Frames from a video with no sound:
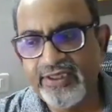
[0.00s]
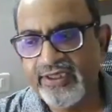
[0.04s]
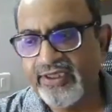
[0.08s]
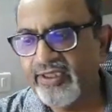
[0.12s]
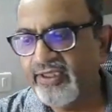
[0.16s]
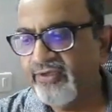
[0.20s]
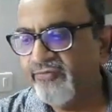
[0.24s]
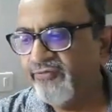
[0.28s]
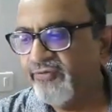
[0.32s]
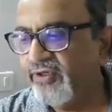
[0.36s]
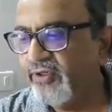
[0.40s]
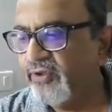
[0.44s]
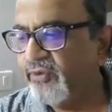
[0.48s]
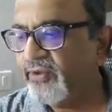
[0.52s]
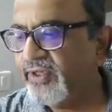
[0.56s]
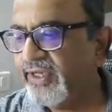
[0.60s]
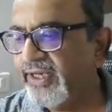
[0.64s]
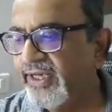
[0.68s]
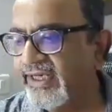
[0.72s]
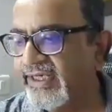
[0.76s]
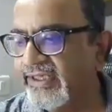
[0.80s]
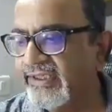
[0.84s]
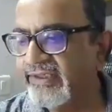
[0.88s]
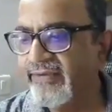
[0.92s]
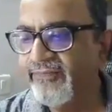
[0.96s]
if you look
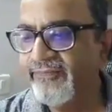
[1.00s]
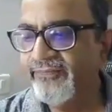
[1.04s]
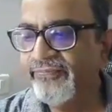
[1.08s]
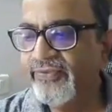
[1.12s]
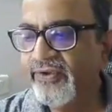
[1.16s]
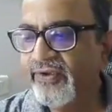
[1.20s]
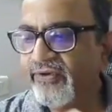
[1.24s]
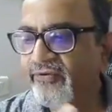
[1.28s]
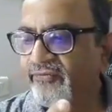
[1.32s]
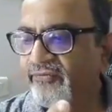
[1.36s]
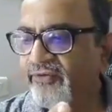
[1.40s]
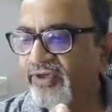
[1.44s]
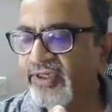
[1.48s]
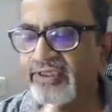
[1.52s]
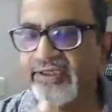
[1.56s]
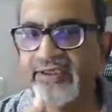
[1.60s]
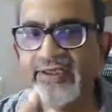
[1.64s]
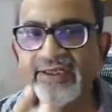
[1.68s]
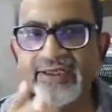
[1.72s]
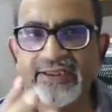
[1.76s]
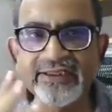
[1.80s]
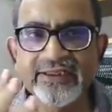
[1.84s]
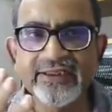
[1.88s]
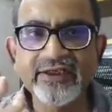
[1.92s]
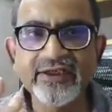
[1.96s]
at what
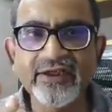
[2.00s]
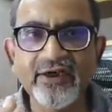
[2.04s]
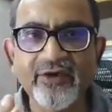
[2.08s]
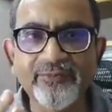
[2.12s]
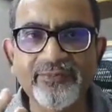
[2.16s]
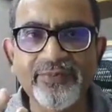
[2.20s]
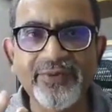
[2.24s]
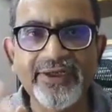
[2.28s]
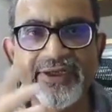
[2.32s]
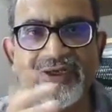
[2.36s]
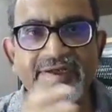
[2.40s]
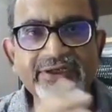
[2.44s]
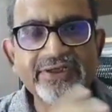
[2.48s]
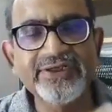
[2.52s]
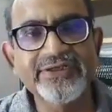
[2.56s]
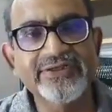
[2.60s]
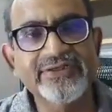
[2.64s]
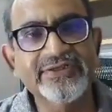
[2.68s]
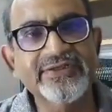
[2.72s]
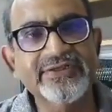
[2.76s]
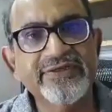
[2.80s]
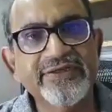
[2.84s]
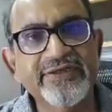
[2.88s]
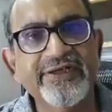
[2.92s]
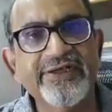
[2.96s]
are the
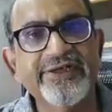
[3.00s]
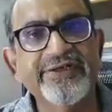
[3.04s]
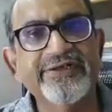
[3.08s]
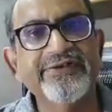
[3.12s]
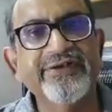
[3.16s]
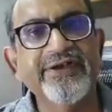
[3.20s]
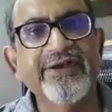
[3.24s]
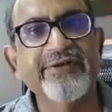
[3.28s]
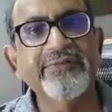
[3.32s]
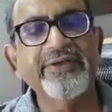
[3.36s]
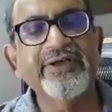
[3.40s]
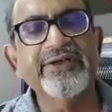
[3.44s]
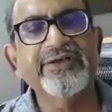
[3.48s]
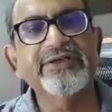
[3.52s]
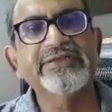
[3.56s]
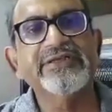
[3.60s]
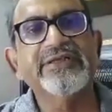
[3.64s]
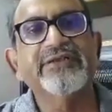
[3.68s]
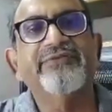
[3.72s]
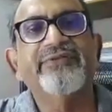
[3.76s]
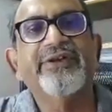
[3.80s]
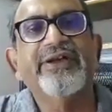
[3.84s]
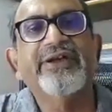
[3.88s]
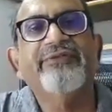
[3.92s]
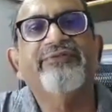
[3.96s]
complications, the examiners are
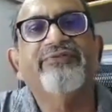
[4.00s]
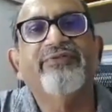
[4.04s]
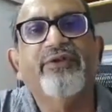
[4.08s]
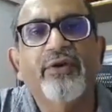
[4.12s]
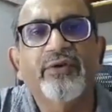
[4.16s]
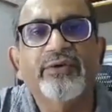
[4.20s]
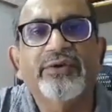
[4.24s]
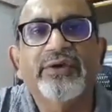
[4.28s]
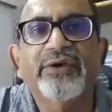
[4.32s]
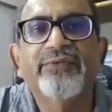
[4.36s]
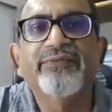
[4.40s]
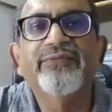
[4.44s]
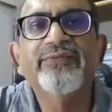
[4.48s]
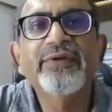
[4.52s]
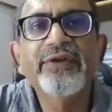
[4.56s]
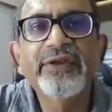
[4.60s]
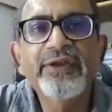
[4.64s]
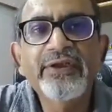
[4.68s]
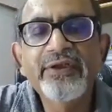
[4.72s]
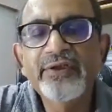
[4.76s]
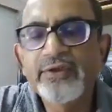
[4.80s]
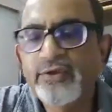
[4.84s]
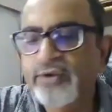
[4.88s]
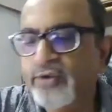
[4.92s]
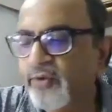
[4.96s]
very fond of
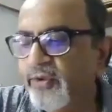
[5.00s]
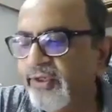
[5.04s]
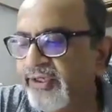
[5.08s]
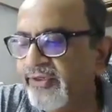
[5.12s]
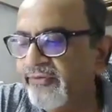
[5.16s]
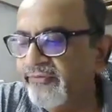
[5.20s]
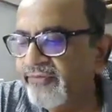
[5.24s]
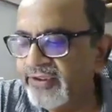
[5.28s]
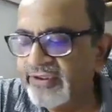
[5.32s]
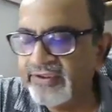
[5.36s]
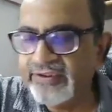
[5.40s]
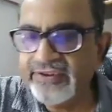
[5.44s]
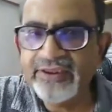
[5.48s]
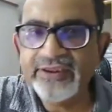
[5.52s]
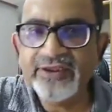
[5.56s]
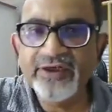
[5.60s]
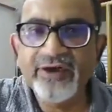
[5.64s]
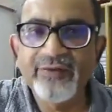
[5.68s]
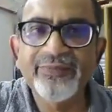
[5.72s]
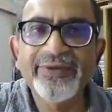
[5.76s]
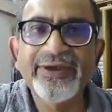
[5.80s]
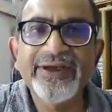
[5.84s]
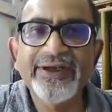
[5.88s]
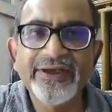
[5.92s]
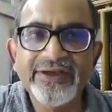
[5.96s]
knowing what are the
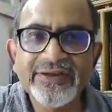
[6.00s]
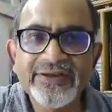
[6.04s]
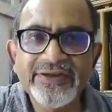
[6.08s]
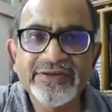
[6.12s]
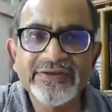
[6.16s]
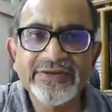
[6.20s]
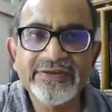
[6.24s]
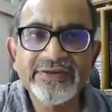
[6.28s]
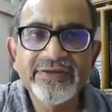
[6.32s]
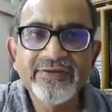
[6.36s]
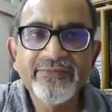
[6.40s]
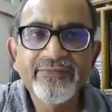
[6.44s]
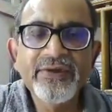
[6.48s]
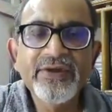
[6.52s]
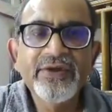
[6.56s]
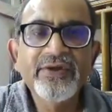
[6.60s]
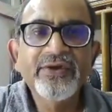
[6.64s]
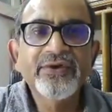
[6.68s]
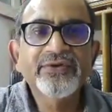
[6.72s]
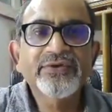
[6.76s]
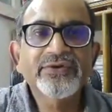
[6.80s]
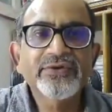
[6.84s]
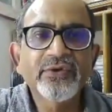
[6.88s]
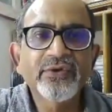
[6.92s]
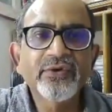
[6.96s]
complications.
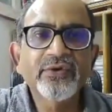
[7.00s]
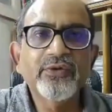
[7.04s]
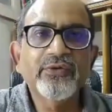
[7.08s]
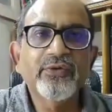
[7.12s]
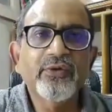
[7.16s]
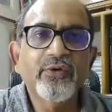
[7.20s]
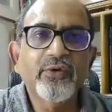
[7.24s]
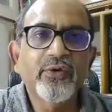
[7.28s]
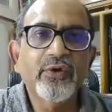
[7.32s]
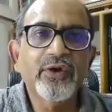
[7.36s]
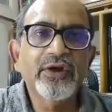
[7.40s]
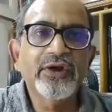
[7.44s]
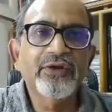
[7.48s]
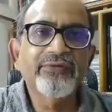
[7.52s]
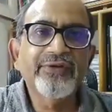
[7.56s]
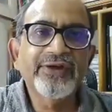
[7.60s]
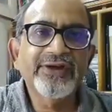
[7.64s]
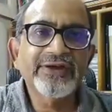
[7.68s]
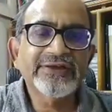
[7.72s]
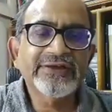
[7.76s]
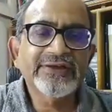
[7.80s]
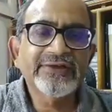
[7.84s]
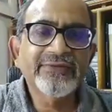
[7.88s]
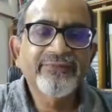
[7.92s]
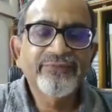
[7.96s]
So,
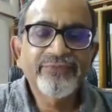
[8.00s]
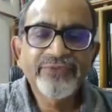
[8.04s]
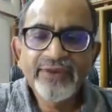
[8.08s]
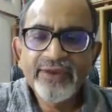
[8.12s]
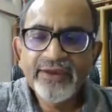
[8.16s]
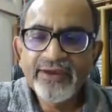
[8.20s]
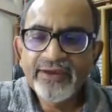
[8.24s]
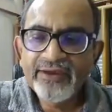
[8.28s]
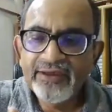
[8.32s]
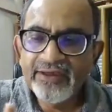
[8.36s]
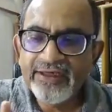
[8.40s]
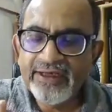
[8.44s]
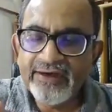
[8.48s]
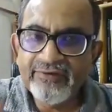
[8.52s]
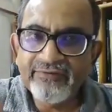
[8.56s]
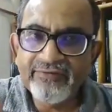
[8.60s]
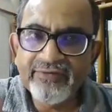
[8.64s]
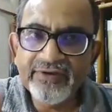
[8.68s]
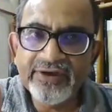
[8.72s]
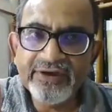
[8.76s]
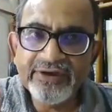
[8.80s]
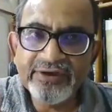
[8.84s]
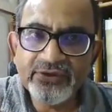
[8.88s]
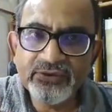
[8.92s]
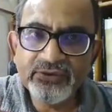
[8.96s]
always
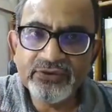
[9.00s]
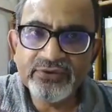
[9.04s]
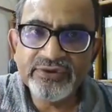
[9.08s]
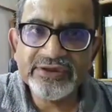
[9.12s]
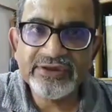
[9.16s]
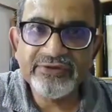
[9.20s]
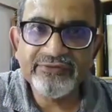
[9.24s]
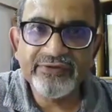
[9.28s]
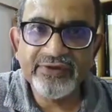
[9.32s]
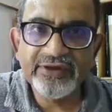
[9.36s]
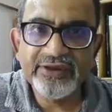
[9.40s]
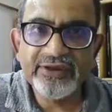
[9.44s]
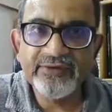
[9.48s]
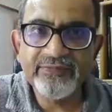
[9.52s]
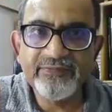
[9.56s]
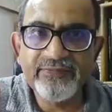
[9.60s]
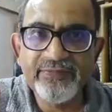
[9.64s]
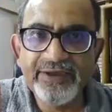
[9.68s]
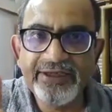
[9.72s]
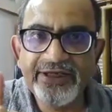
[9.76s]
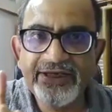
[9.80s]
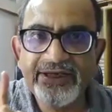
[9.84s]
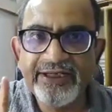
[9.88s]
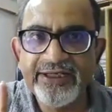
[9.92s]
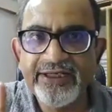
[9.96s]
never use the word
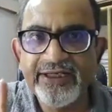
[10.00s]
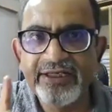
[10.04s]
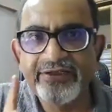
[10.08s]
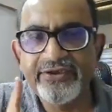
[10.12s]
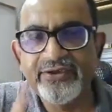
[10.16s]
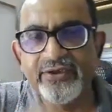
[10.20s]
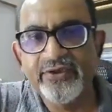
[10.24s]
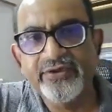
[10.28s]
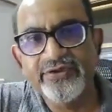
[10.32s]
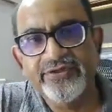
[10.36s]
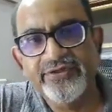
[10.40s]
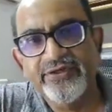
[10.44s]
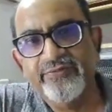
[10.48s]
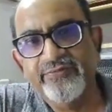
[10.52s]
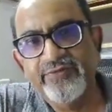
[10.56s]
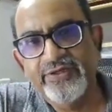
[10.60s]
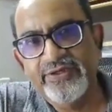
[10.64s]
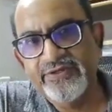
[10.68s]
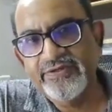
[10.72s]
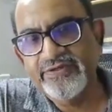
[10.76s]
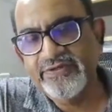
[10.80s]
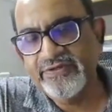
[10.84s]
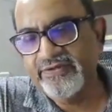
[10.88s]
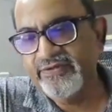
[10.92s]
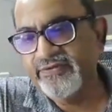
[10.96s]
bleeding in your
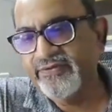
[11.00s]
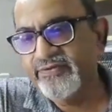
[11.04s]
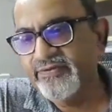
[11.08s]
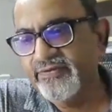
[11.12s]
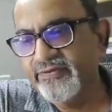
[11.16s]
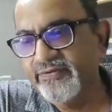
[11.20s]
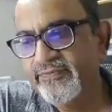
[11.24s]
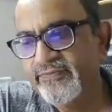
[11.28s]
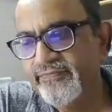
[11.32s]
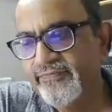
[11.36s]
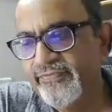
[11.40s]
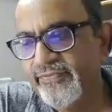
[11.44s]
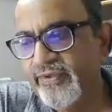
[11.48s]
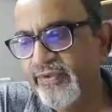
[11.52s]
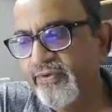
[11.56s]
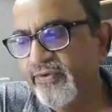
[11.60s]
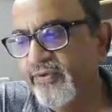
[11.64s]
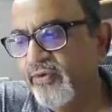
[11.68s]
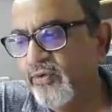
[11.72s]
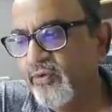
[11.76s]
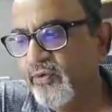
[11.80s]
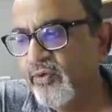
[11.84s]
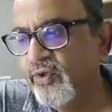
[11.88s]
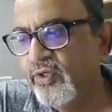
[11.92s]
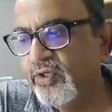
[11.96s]
examination.
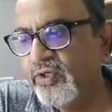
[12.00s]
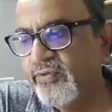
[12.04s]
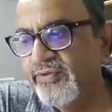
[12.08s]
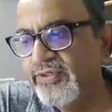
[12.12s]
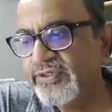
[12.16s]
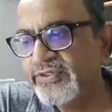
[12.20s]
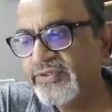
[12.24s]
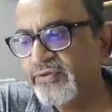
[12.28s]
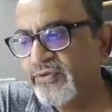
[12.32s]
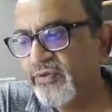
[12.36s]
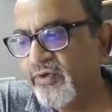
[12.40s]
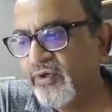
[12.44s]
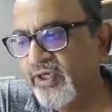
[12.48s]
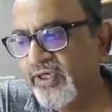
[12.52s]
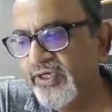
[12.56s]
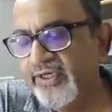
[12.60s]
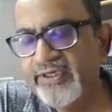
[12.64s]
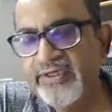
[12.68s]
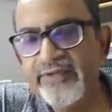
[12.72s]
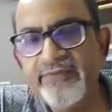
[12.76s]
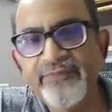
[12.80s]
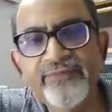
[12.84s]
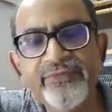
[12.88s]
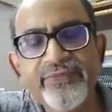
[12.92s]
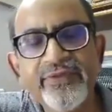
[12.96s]
Always call
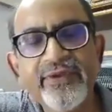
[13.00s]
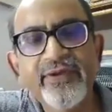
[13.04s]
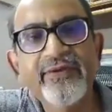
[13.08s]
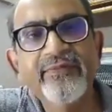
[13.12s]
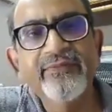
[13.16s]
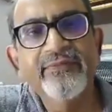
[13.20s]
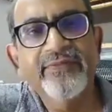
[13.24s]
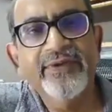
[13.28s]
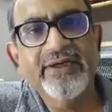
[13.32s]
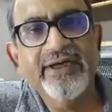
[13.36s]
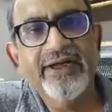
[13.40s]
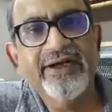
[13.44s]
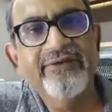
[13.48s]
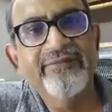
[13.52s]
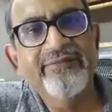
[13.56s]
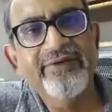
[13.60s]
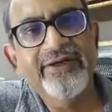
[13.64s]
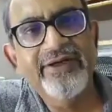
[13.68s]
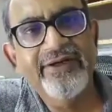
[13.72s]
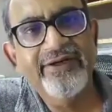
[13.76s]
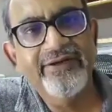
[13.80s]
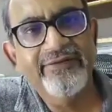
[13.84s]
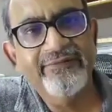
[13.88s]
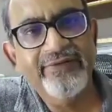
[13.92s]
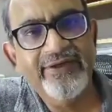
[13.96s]
it primary
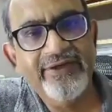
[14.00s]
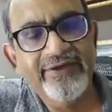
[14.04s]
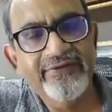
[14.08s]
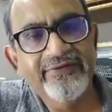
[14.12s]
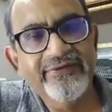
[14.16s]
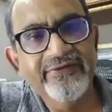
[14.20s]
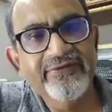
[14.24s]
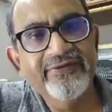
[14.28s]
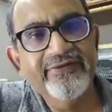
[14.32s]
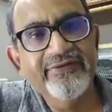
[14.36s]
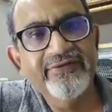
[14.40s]
hemorrhage,